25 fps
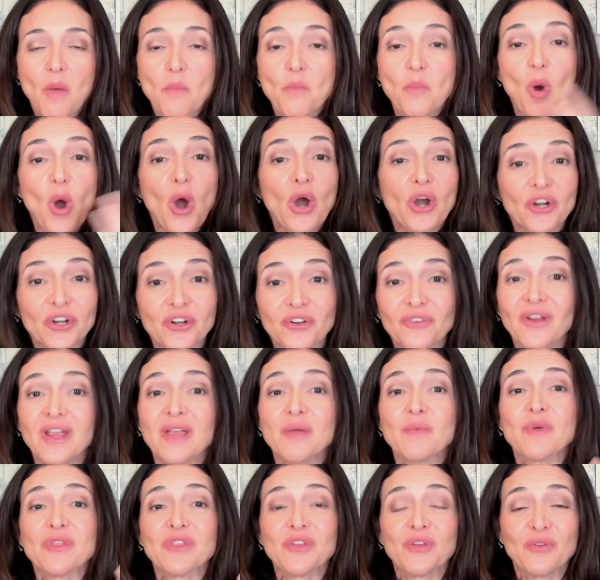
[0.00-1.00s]

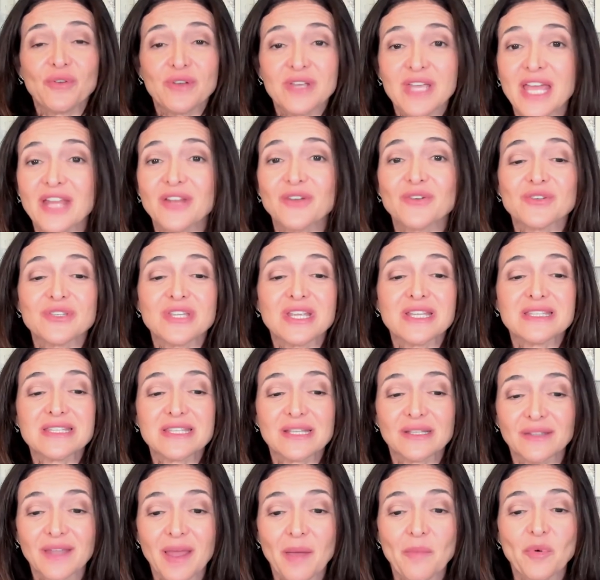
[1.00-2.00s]
partnering with creators and
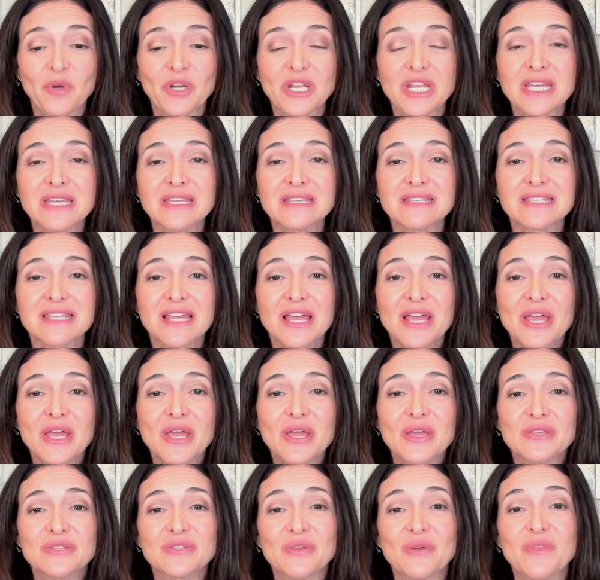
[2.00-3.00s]
celebrities
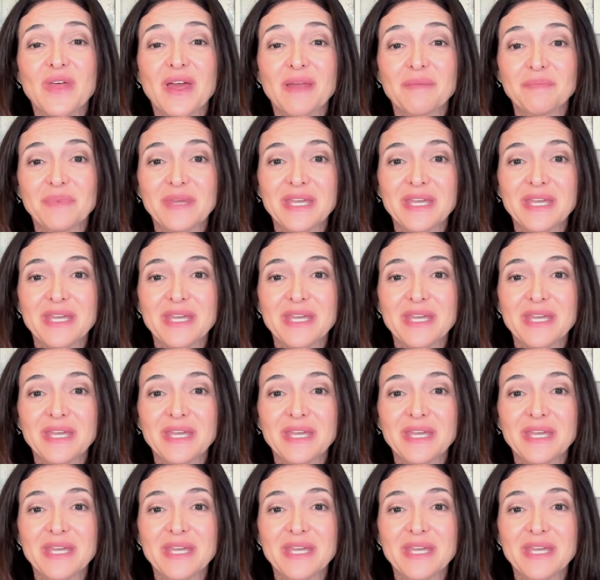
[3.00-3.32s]
so that